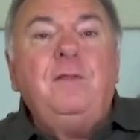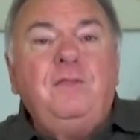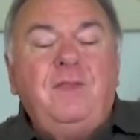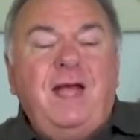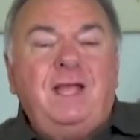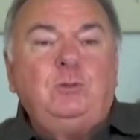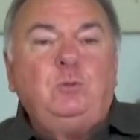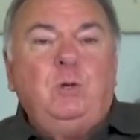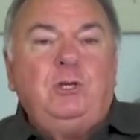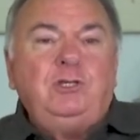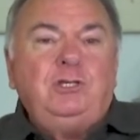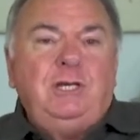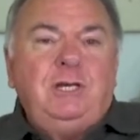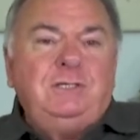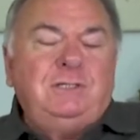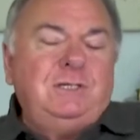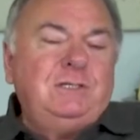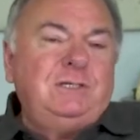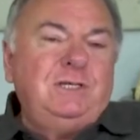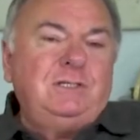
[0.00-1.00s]
That's what
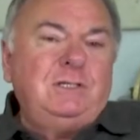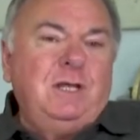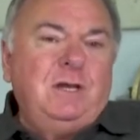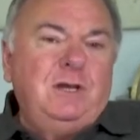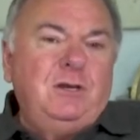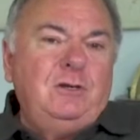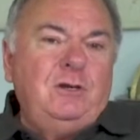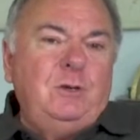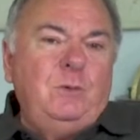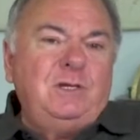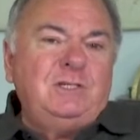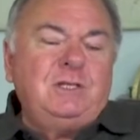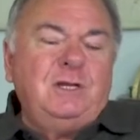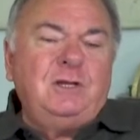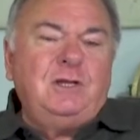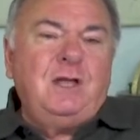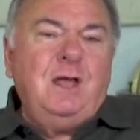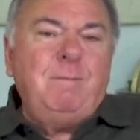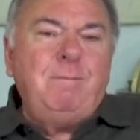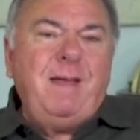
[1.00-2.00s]
Jesus is going to do. He's
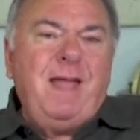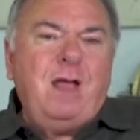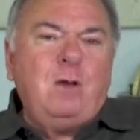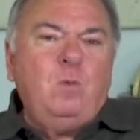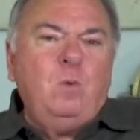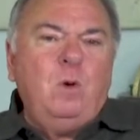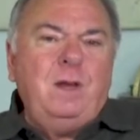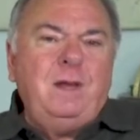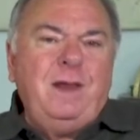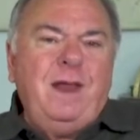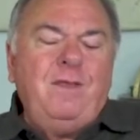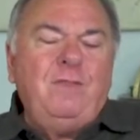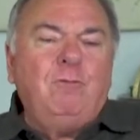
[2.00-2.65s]
going to come back one day.